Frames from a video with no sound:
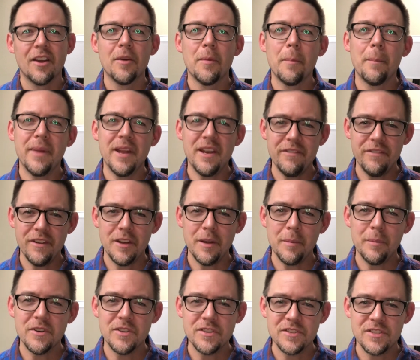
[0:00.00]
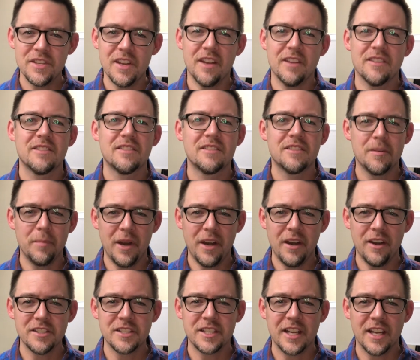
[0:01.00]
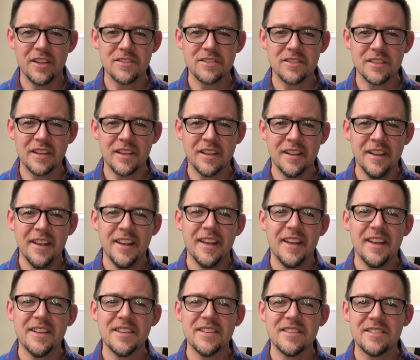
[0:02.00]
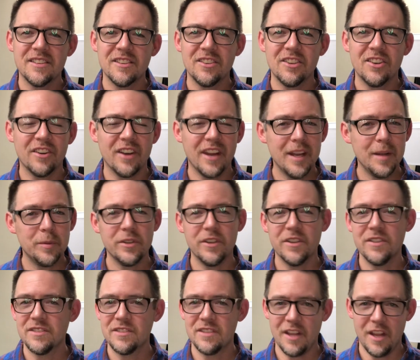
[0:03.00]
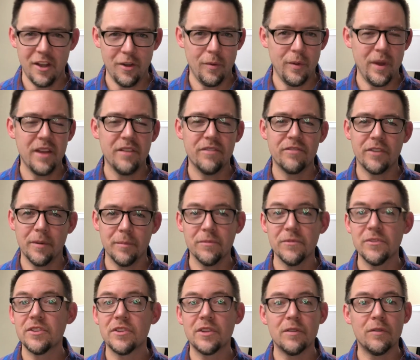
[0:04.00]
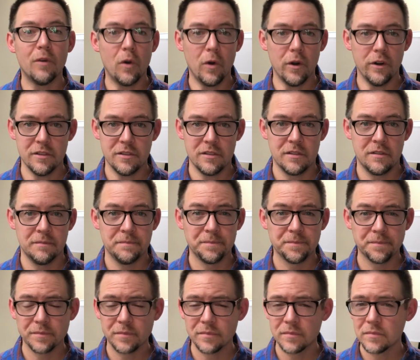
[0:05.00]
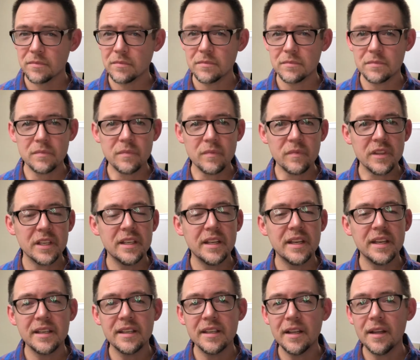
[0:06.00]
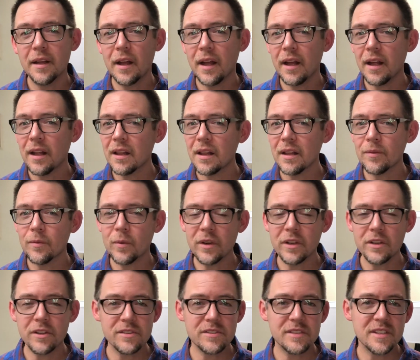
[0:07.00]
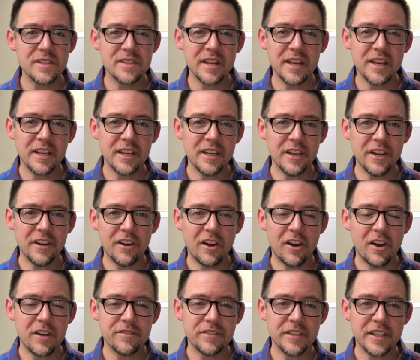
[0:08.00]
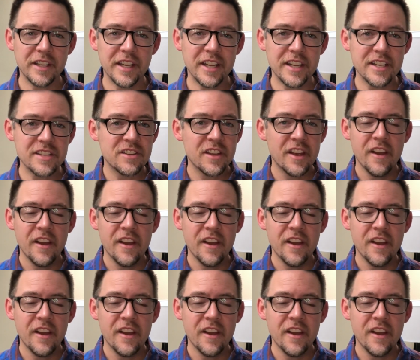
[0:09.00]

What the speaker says: Benefit number 6 to marriage counseling is you're able to stay away from divorce. And one of those things that I hear often is